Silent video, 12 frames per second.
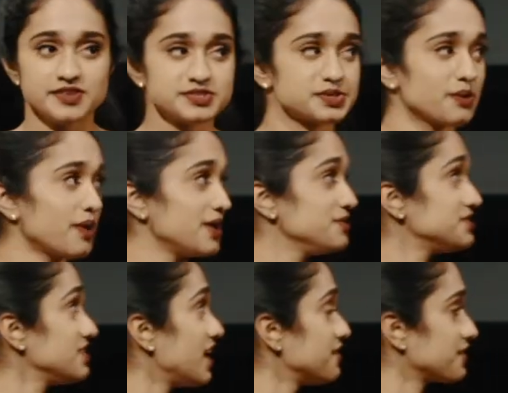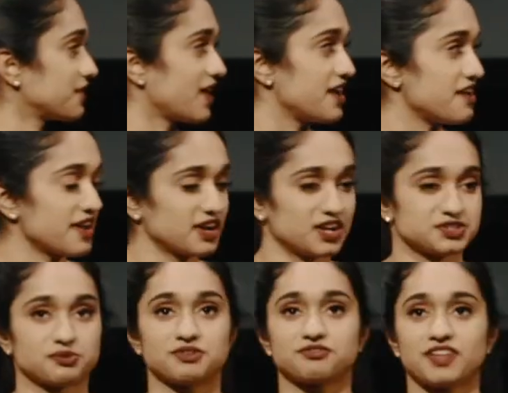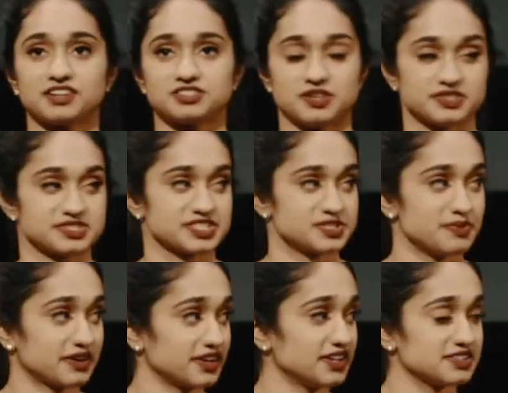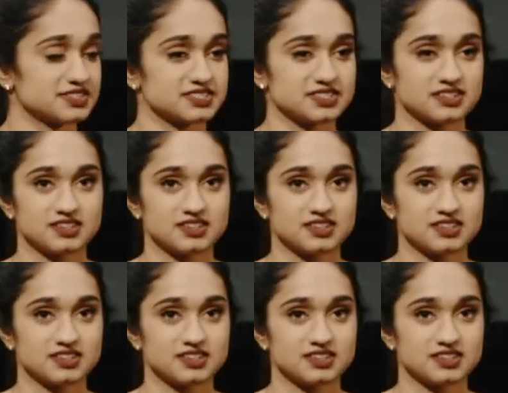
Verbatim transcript: And so I was an undergrad and I got to reflect on this experience.